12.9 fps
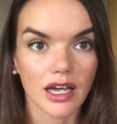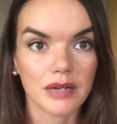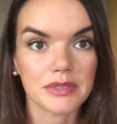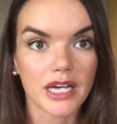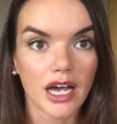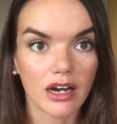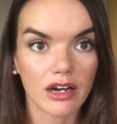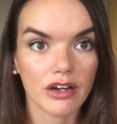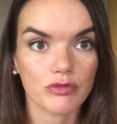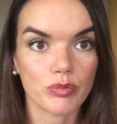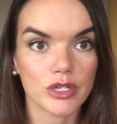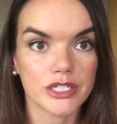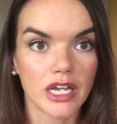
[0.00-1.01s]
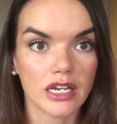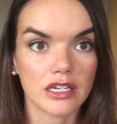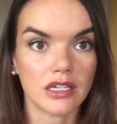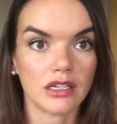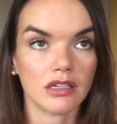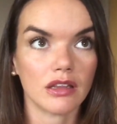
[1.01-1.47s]
I'm tired of
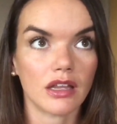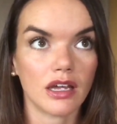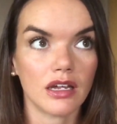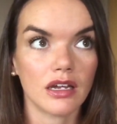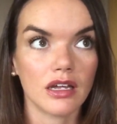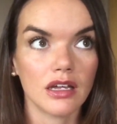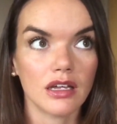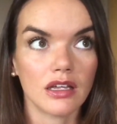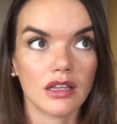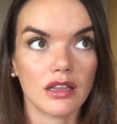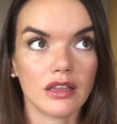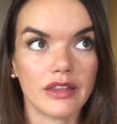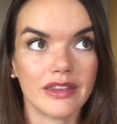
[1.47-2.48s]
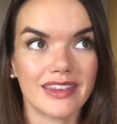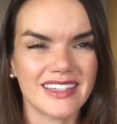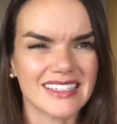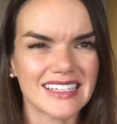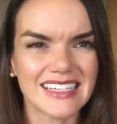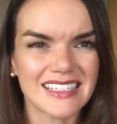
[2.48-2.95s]
pretending that
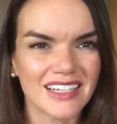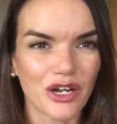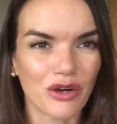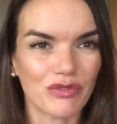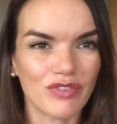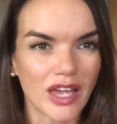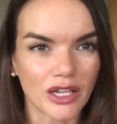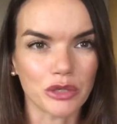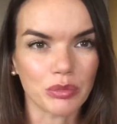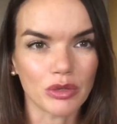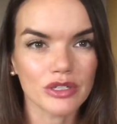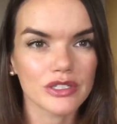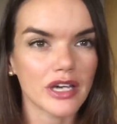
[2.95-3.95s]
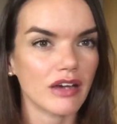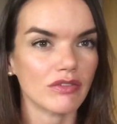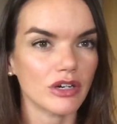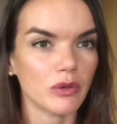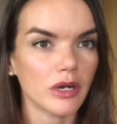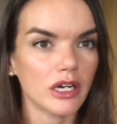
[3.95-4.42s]
this isn't available to
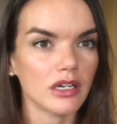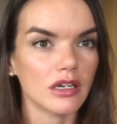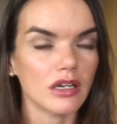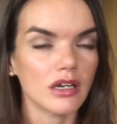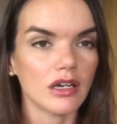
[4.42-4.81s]
everyone.